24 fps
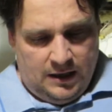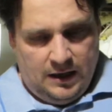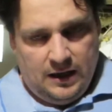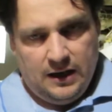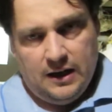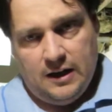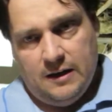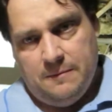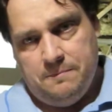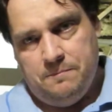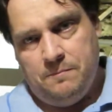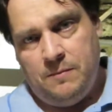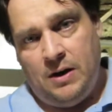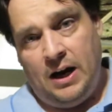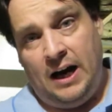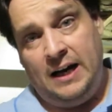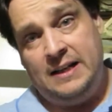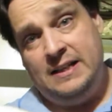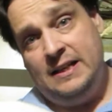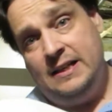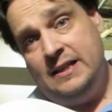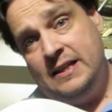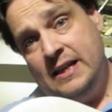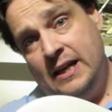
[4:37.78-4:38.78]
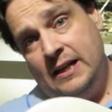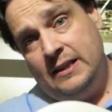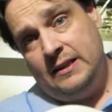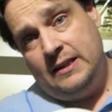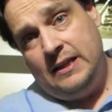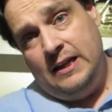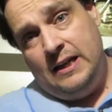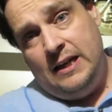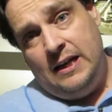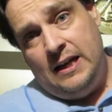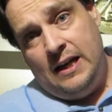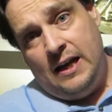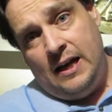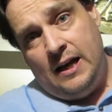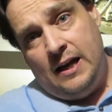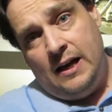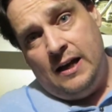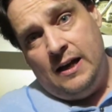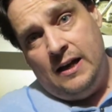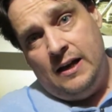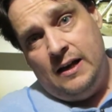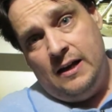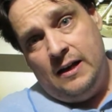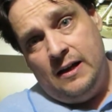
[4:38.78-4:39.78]
I did get
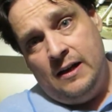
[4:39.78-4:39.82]
the